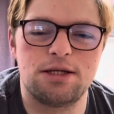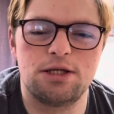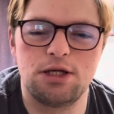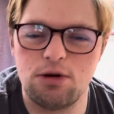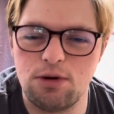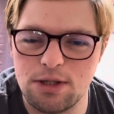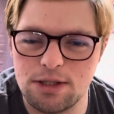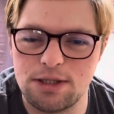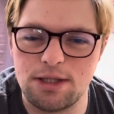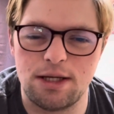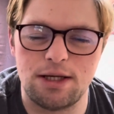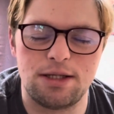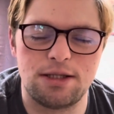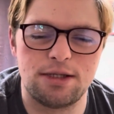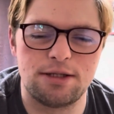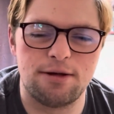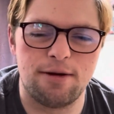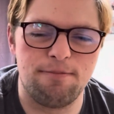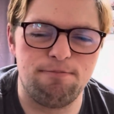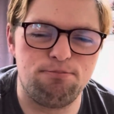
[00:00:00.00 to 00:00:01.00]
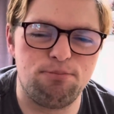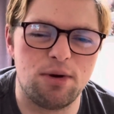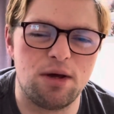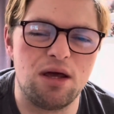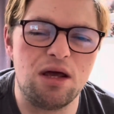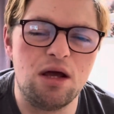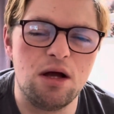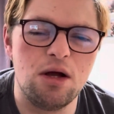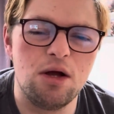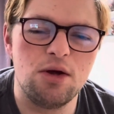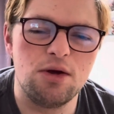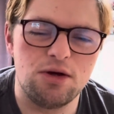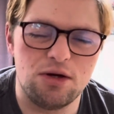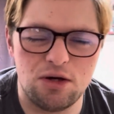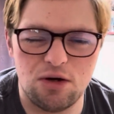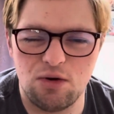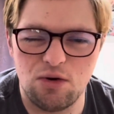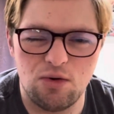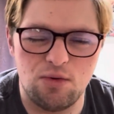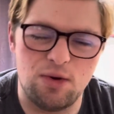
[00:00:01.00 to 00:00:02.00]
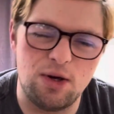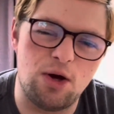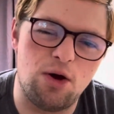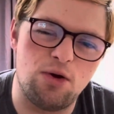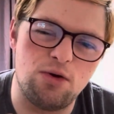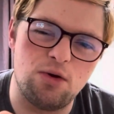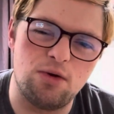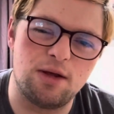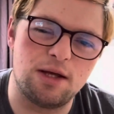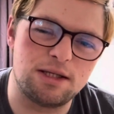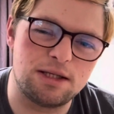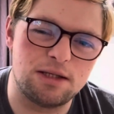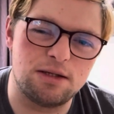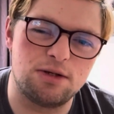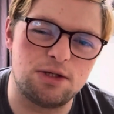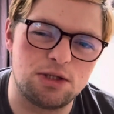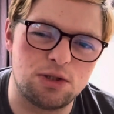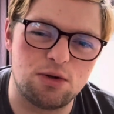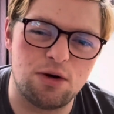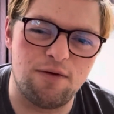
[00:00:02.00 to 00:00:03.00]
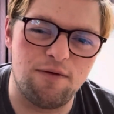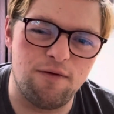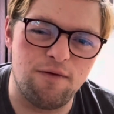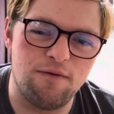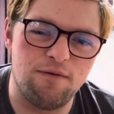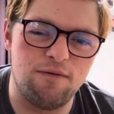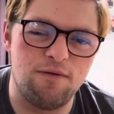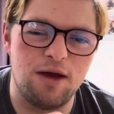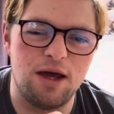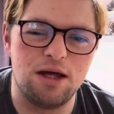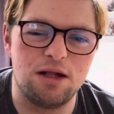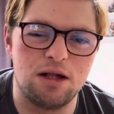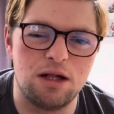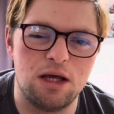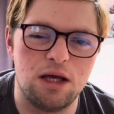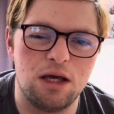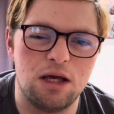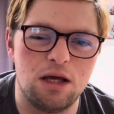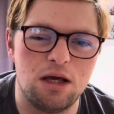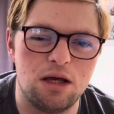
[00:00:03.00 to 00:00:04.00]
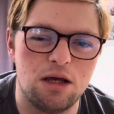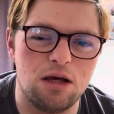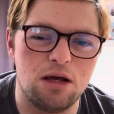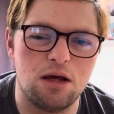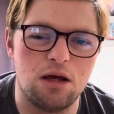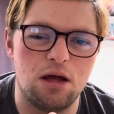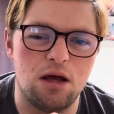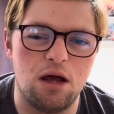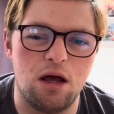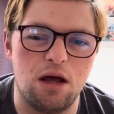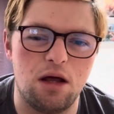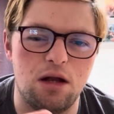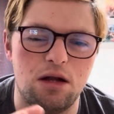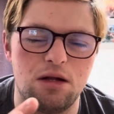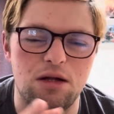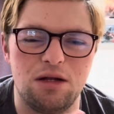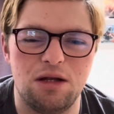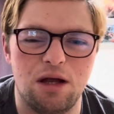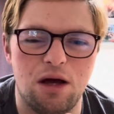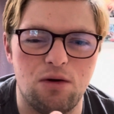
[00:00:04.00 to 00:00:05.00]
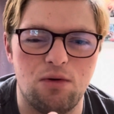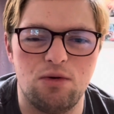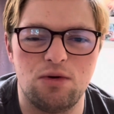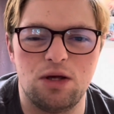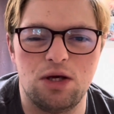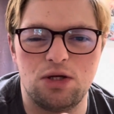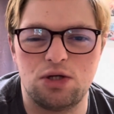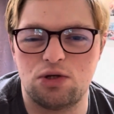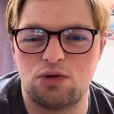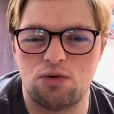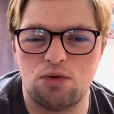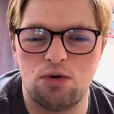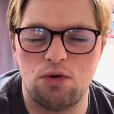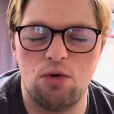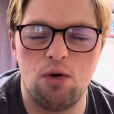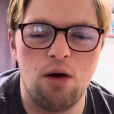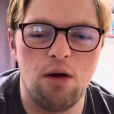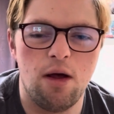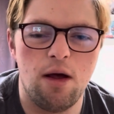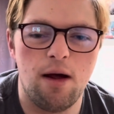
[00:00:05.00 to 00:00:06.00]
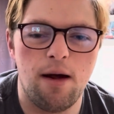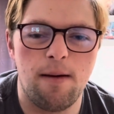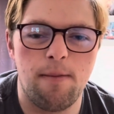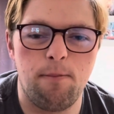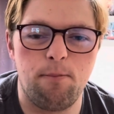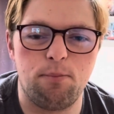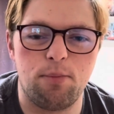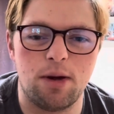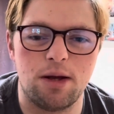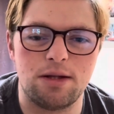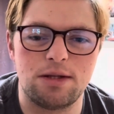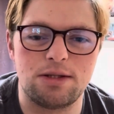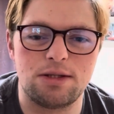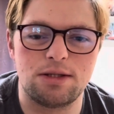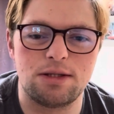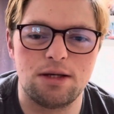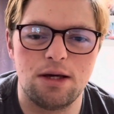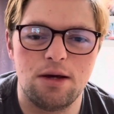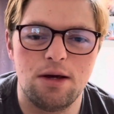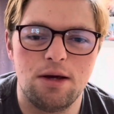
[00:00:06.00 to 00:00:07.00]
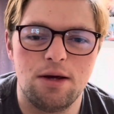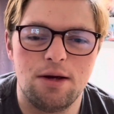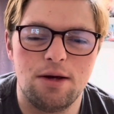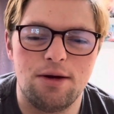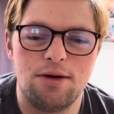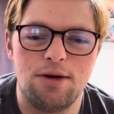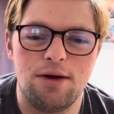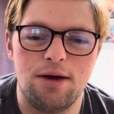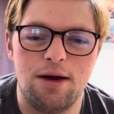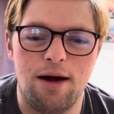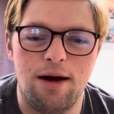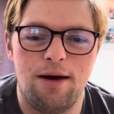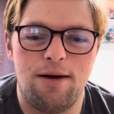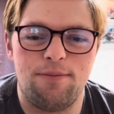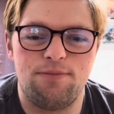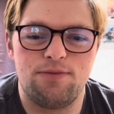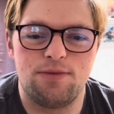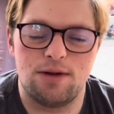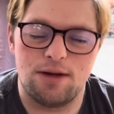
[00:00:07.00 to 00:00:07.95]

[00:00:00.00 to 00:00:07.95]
to exist. But you know, we all know that's sort of vaguely uh, not really true. But um,